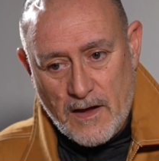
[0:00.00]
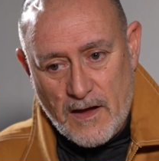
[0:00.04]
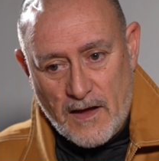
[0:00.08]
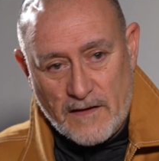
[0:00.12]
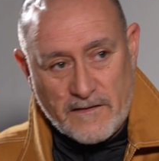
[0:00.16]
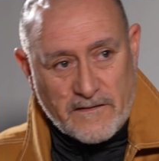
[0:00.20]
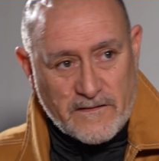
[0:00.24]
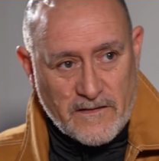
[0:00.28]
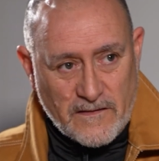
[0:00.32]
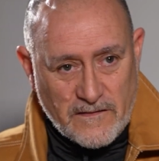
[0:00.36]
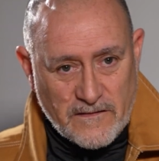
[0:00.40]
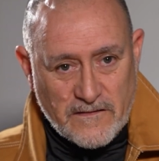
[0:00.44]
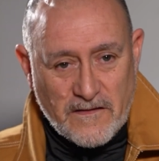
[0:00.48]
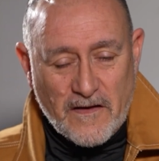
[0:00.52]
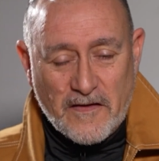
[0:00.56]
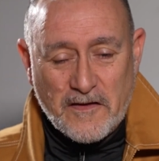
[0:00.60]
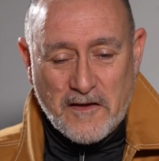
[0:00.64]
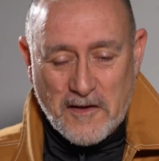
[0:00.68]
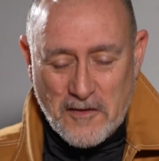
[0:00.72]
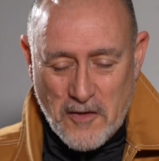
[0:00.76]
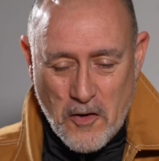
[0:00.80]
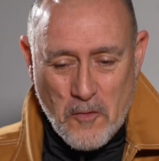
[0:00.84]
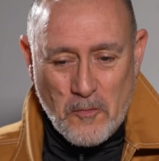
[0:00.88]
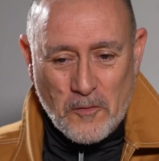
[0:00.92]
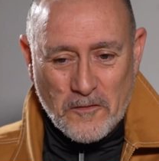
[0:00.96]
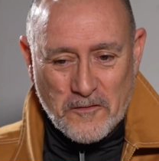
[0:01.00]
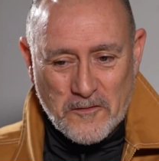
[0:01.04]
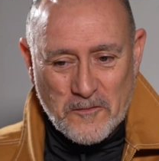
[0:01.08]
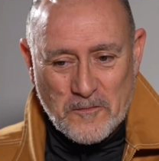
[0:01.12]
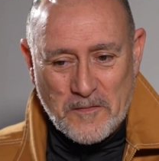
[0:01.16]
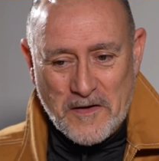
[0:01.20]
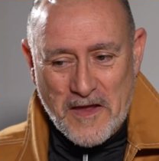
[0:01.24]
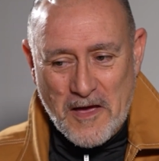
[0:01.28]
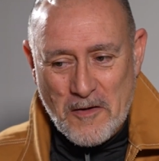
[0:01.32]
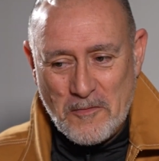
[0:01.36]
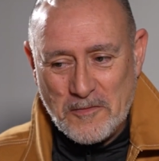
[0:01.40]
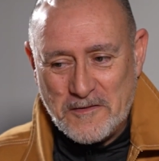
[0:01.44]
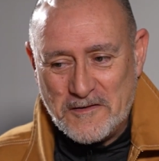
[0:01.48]
And since then, no one's
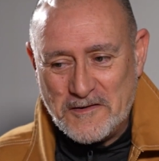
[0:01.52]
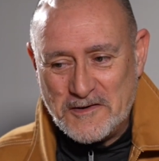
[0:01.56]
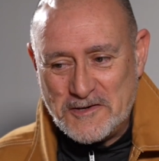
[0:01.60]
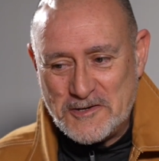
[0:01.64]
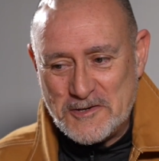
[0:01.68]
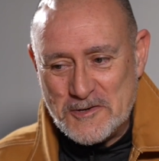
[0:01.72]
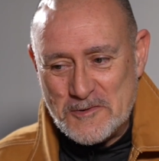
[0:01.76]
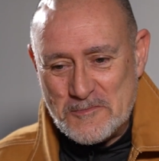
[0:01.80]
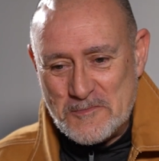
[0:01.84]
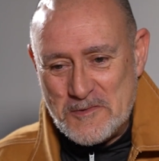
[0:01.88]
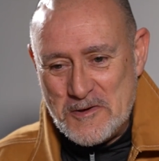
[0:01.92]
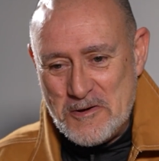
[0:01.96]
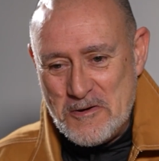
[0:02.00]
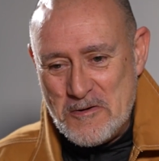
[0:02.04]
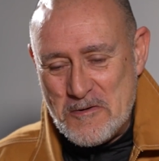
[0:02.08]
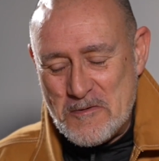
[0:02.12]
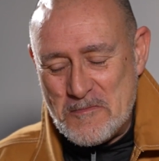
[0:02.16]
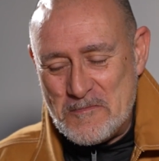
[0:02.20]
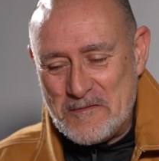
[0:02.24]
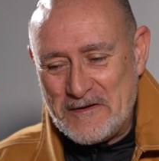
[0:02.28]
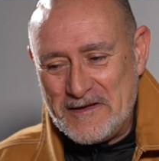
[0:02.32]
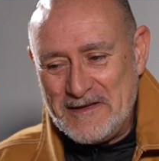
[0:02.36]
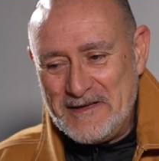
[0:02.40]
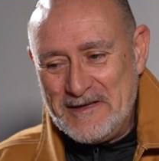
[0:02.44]
been able to shut me up.